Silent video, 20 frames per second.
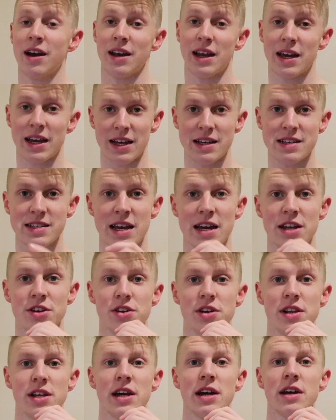Like I said
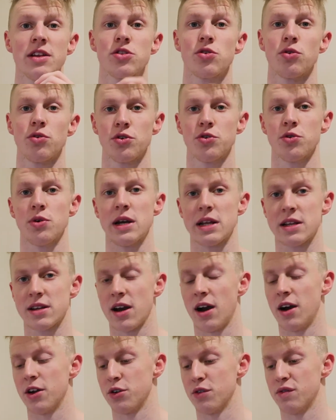earlier, don't do HIIT
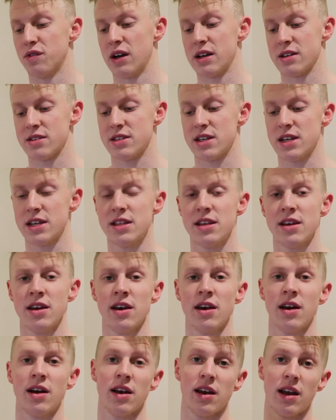cardio fasted.
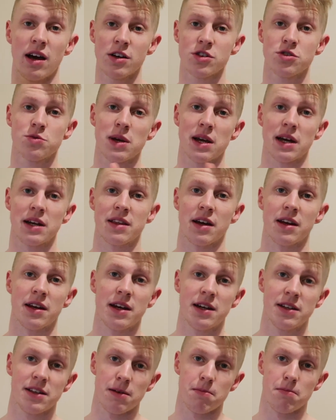Last week I
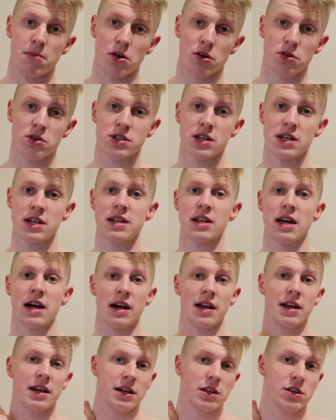done boxing,
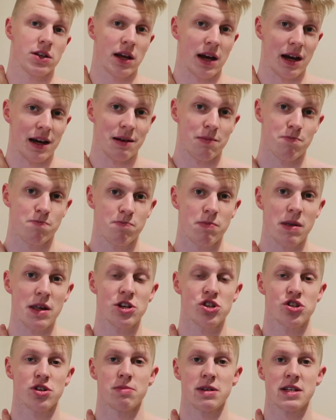and I
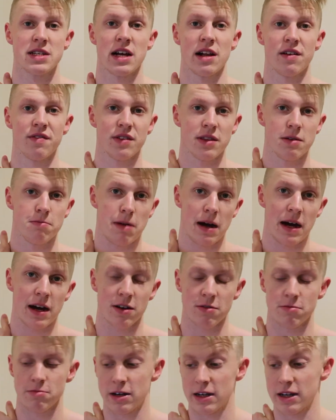injured myself in the
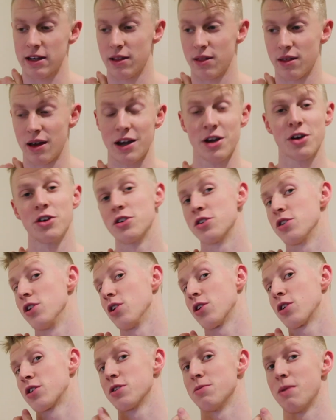back of I couldn't
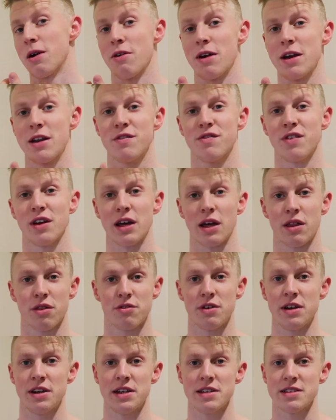look to my right for like
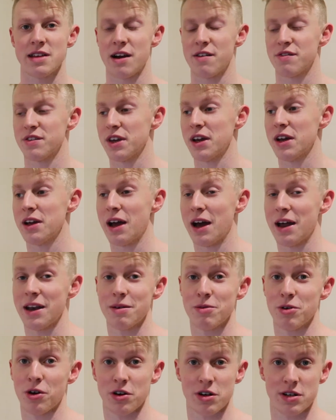3 days after,
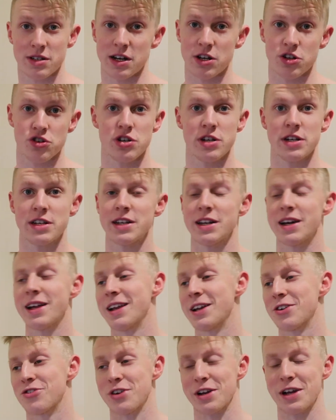and I'm not exaggerating, I
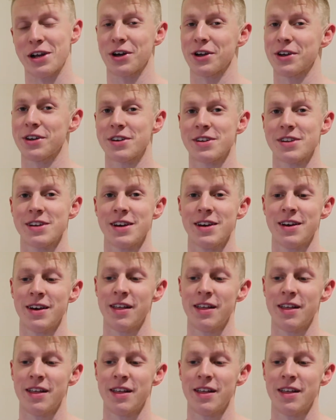literally couldn't.